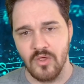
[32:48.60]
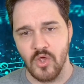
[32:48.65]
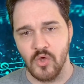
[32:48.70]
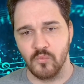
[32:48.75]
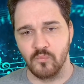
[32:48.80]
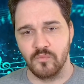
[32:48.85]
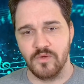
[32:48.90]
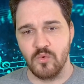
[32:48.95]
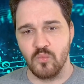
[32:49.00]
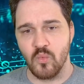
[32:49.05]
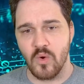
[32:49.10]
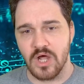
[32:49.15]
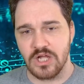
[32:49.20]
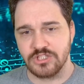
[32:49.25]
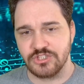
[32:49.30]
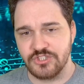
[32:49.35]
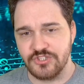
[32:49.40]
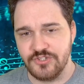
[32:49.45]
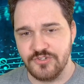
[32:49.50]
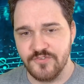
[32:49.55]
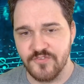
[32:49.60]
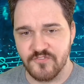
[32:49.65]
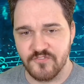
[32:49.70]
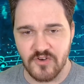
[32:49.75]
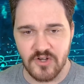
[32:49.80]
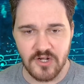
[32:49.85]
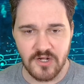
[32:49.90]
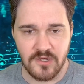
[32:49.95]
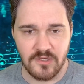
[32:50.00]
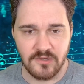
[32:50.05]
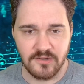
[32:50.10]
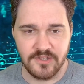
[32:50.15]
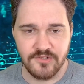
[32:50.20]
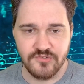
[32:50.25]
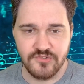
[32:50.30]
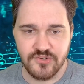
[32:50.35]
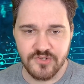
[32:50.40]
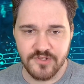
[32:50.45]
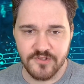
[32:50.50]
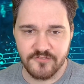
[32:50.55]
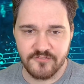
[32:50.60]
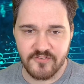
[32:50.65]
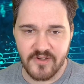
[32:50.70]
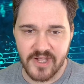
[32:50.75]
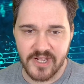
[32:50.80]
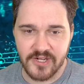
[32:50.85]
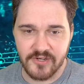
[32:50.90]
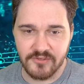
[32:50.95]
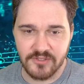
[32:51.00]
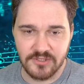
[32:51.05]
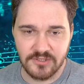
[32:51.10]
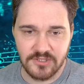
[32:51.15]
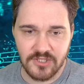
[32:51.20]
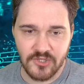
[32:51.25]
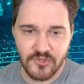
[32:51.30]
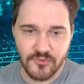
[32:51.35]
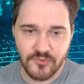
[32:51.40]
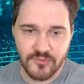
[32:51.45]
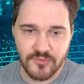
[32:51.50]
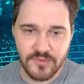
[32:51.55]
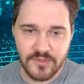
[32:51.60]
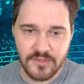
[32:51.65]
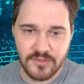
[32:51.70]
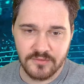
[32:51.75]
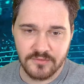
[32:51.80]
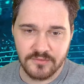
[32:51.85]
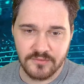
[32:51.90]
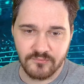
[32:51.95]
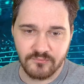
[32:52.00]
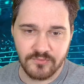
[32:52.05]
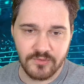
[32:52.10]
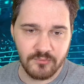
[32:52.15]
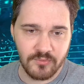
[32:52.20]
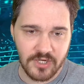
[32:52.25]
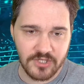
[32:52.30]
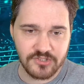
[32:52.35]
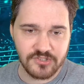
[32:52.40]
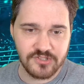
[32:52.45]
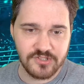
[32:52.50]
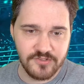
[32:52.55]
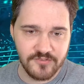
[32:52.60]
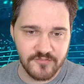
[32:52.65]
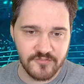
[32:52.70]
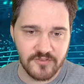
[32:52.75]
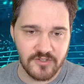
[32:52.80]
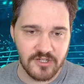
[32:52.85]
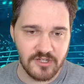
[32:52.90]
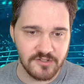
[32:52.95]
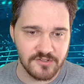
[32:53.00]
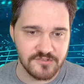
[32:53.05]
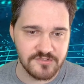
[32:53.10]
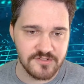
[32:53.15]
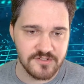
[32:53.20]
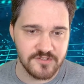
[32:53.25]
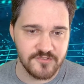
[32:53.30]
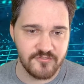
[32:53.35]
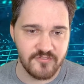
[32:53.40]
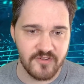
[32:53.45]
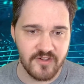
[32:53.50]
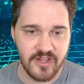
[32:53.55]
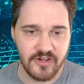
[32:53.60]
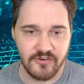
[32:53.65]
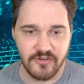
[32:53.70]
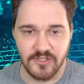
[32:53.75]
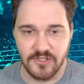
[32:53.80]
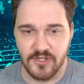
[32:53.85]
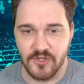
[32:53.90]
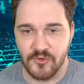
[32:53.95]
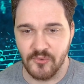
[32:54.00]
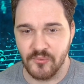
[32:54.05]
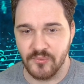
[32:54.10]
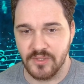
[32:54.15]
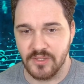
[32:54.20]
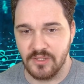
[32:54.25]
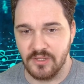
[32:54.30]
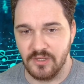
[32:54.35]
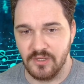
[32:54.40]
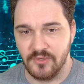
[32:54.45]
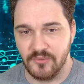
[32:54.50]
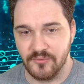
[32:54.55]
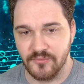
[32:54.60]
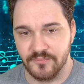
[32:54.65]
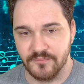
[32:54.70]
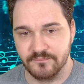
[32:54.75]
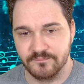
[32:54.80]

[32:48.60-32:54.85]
We watched you fall into the fire alone. We watched you fall into the fire alone.